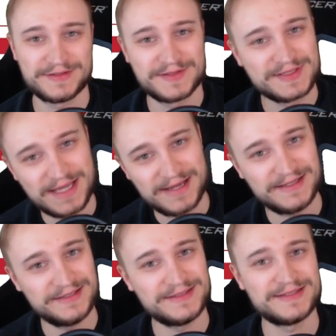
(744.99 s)

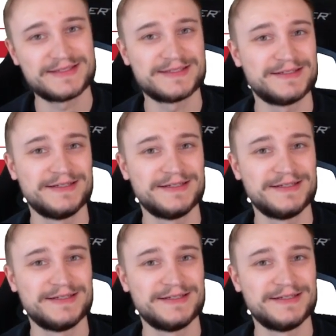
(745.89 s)
science,